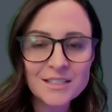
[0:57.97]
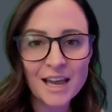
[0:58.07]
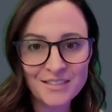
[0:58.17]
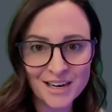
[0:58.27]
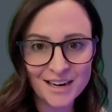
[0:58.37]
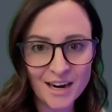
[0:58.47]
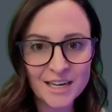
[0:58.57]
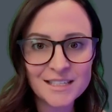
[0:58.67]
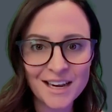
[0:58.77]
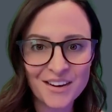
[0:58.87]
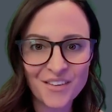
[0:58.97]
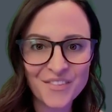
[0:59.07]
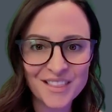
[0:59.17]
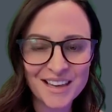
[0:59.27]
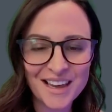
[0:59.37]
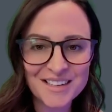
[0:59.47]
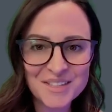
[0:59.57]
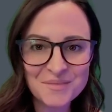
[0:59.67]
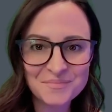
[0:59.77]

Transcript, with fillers: and then a nice sign-off at the end.